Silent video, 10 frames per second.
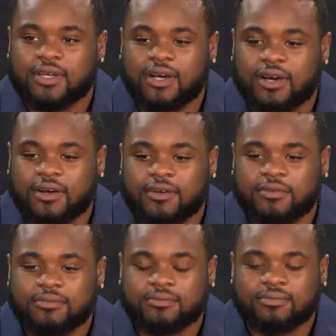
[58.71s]

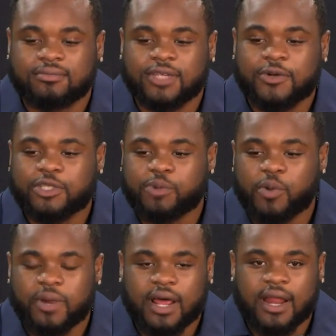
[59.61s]
Um, it was a
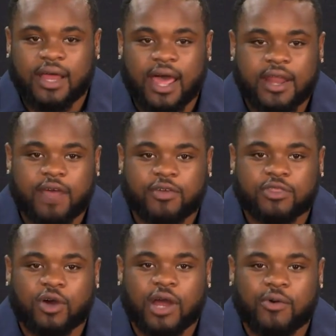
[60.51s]
moment I, I never
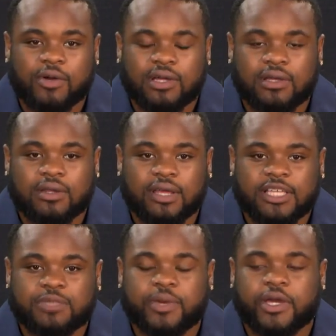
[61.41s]
thought I would
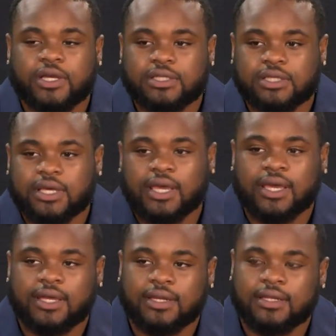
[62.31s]
experience again.